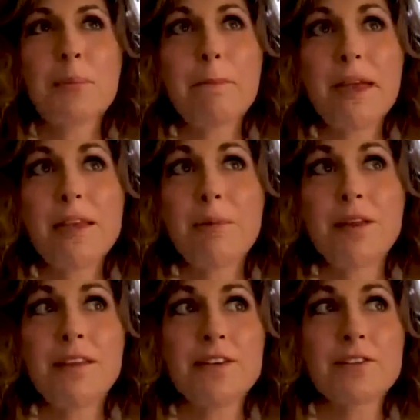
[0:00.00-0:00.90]
Many,
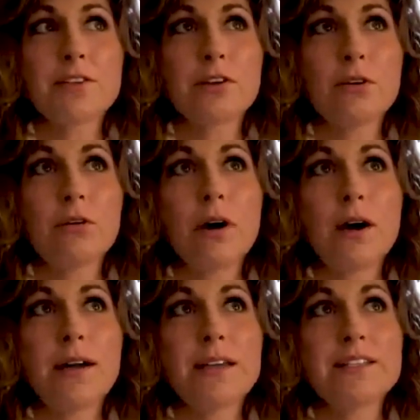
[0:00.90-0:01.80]
many years ago,
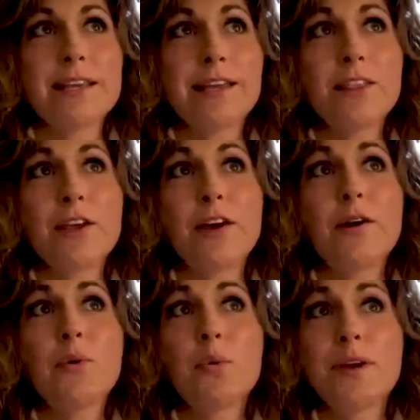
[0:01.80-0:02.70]
I sang
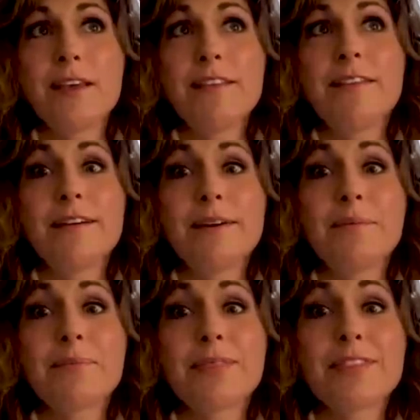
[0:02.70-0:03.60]
there with
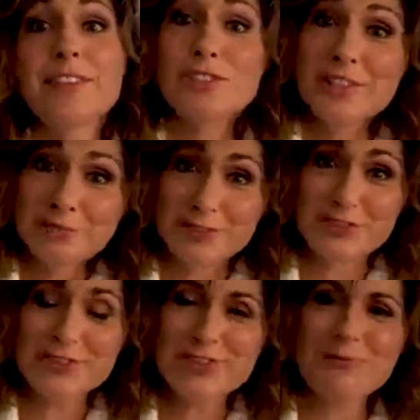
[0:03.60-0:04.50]
the
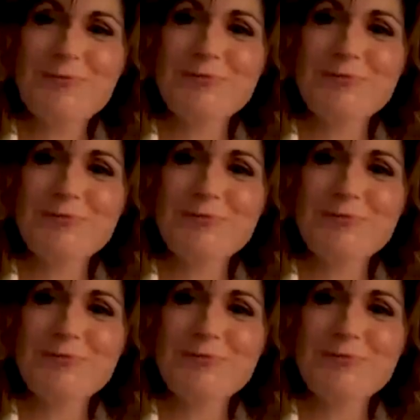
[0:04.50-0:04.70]
Chieftains.